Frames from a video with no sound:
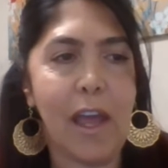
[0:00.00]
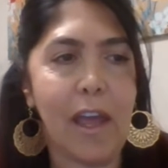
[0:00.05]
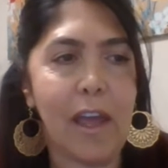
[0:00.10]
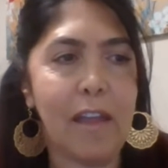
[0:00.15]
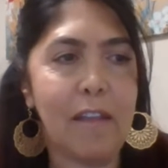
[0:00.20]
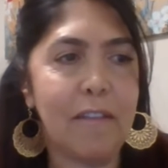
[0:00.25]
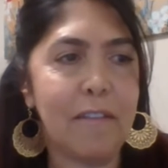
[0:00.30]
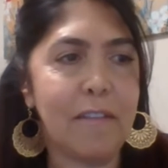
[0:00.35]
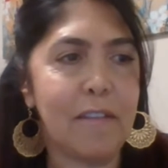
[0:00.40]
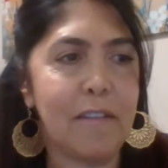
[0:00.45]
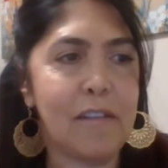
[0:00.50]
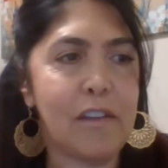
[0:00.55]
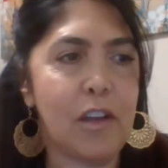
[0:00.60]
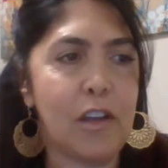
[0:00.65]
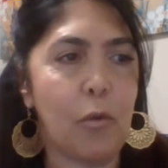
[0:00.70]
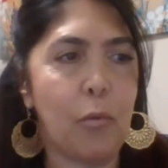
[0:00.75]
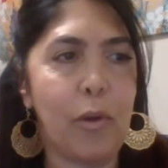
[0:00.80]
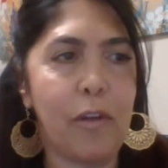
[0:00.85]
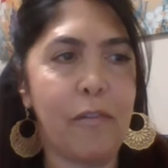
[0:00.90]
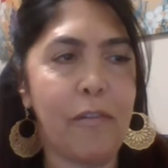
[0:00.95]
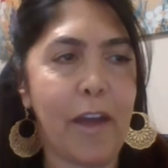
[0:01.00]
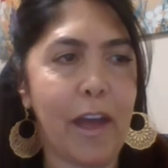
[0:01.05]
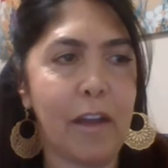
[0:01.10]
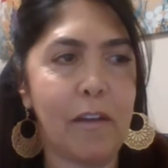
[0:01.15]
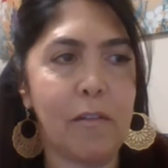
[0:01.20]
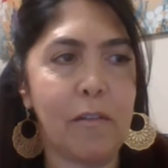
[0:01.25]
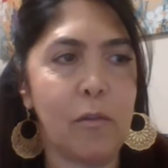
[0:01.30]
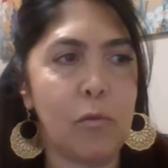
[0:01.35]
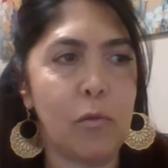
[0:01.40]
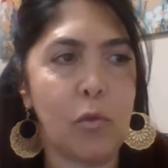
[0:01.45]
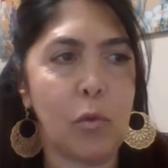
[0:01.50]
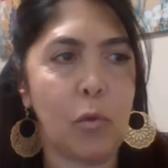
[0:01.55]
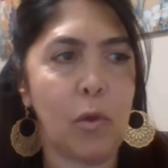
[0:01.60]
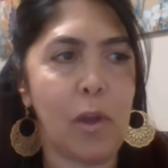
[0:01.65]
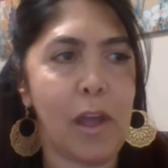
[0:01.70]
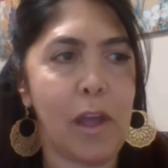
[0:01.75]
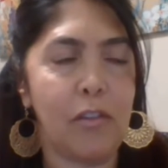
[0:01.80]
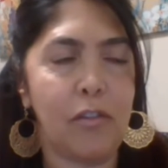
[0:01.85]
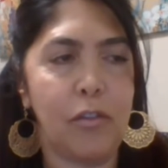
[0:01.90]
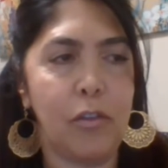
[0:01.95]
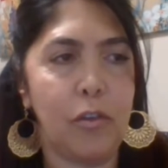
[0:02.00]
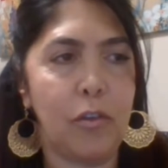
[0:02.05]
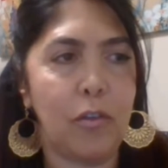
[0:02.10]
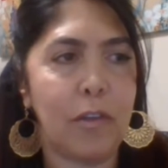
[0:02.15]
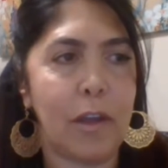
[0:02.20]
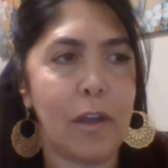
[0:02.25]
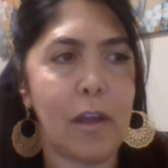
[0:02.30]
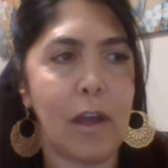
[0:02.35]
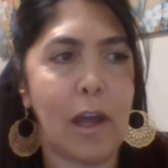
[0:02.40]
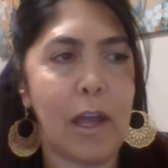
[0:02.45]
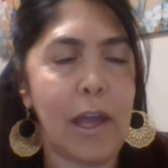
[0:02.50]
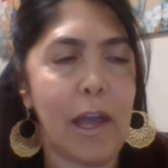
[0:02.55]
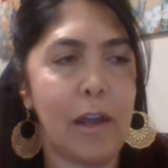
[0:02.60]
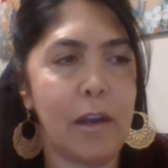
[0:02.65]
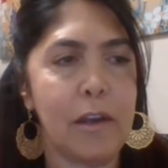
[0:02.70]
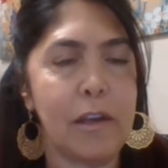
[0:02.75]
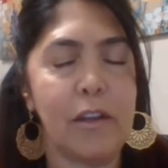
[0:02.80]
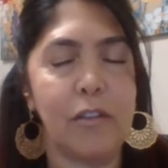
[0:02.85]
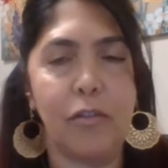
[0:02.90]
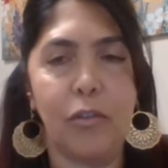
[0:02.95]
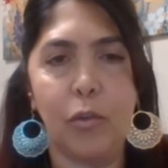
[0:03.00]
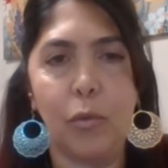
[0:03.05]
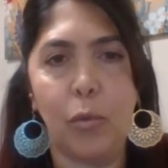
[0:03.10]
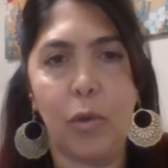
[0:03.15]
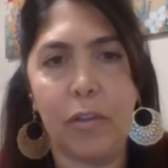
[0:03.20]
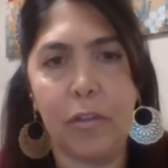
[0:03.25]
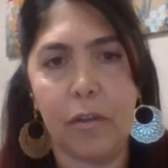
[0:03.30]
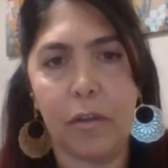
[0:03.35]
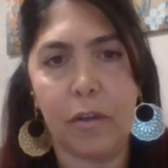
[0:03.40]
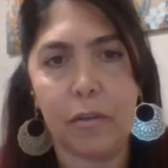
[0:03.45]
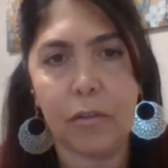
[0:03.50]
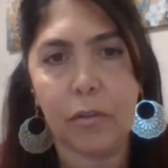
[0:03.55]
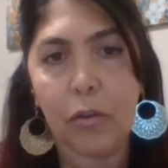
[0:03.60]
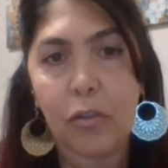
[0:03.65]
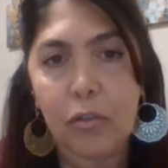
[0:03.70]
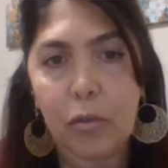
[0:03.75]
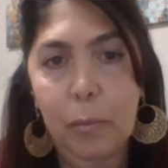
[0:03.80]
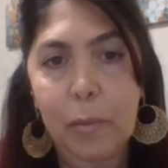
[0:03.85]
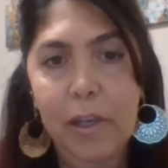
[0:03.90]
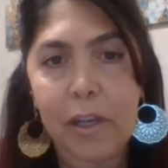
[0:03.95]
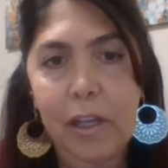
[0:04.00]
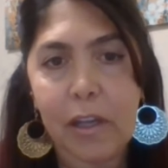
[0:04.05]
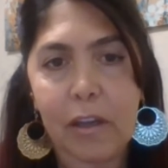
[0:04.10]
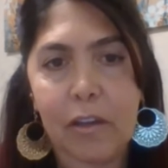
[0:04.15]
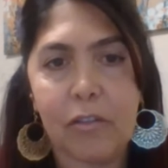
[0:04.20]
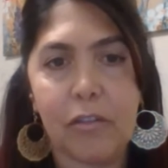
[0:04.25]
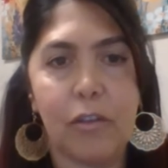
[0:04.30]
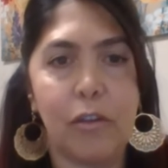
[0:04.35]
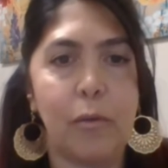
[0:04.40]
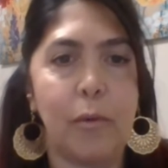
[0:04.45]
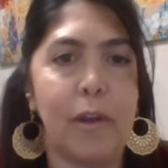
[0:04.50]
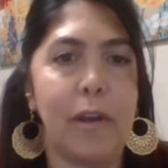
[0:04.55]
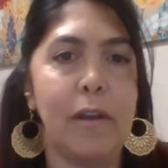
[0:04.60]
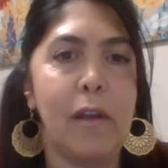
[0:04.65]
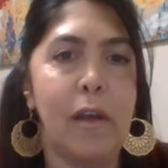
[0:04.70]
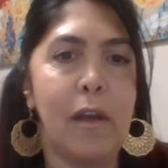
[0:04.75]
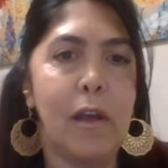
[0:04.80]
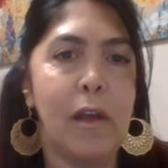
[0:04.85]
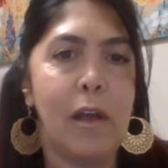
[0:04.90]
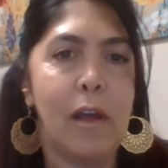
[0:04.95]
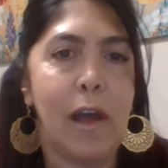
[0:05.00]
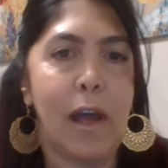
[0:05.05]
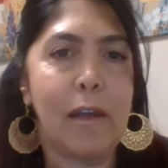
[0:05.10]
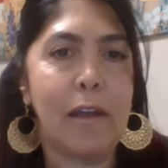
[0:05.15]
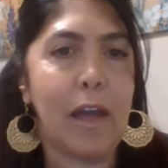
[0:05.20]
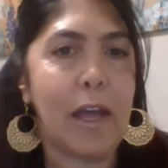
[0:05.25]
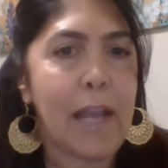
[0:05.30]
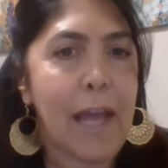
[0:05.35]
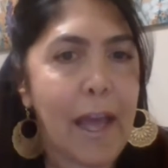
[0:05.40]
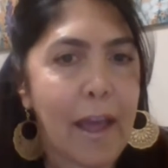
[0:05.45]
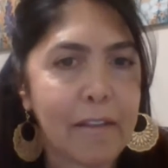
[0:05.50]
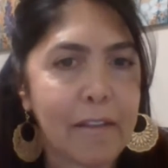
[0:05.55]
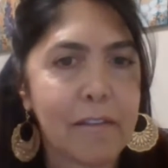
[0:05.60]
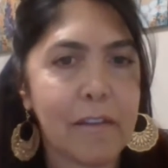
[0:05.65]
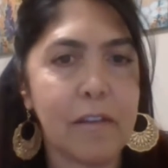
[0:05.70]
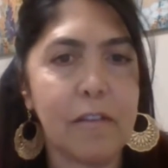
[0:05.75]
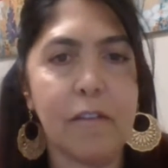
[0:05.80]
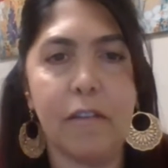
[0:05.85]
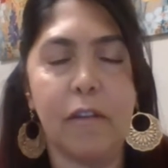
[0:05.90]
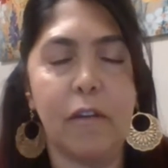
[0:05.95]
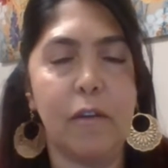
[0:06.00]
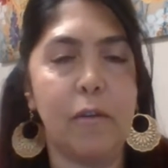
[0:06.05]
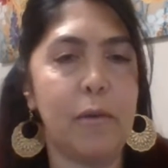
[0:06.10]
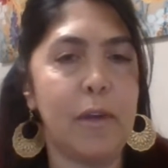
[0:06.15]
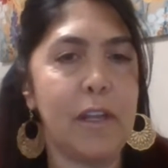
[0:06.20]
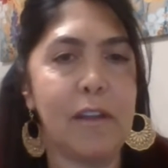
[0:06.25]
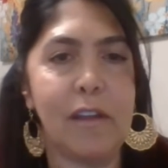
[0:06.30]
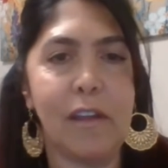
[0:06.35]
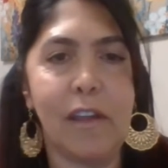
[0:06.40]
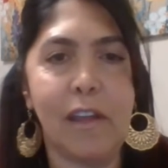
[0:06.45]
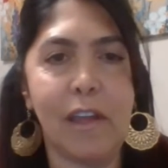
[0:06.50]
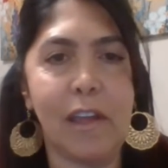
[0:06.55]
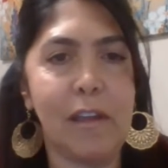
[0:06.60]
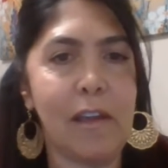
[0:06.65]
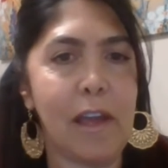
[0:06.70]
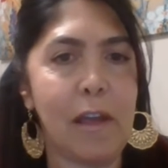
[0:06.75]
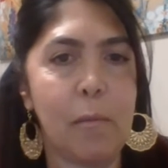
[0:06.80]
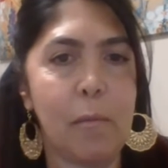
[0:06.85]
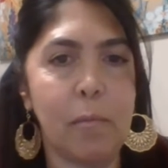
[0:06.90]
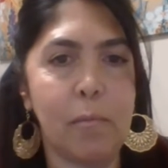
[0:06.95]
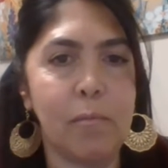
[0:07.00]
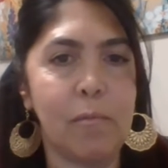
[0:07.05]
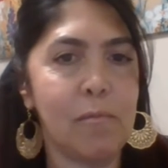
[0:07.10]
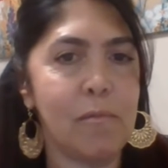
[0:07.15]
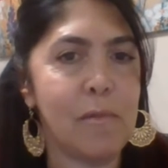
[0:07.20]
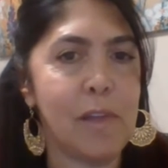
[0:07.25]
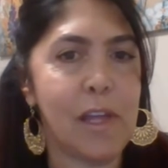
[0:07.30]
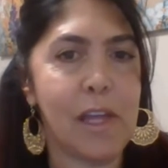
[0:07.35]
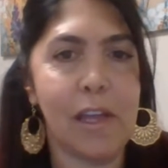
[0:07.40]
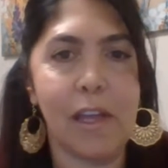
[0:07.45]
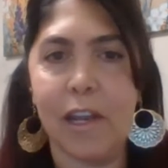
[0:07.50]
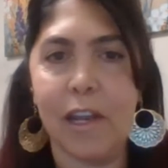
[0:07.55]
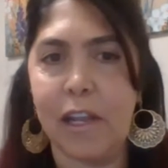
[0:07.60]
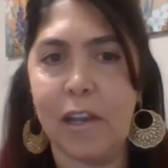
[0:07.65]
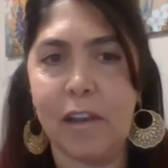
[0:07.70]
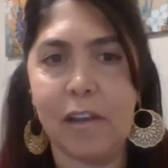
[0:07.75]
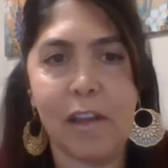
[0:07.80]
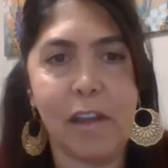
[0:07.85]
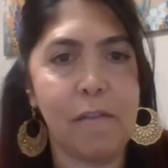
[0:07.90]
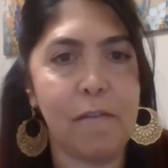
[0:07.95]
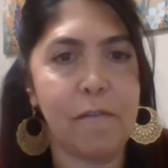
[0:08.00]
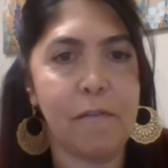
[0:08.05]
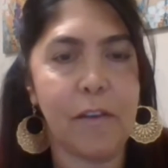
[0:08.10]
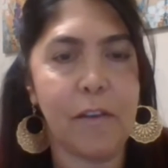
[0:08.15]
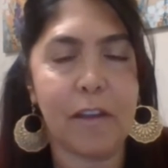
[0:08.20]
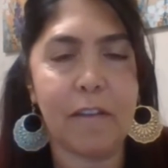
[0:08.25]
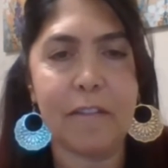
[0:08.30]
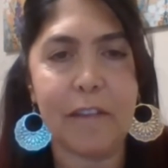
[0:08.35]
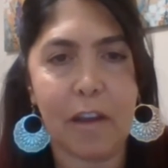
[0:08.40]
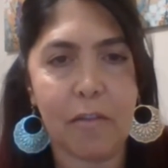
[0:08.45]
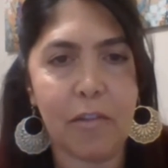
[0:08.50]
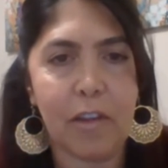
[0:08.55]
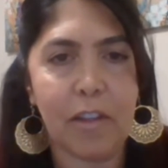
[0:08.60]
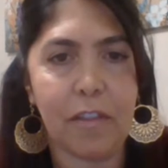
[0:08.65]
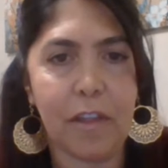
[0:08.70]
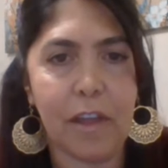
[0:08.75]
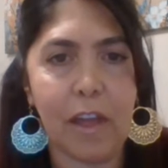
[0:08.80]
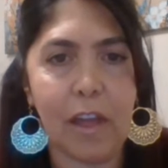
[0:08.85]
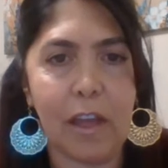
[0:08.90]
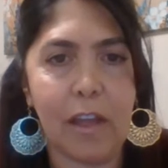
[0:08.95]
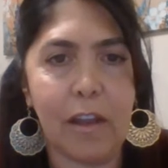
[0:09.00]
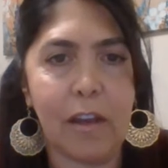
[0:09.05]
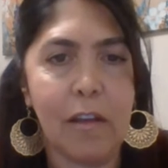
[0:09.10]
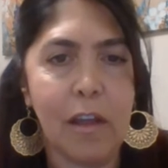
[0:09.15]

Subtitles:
And, you know, we've had issues, like I had an issue with a social media issue and I got hacked into, and he came in and he fixed everything.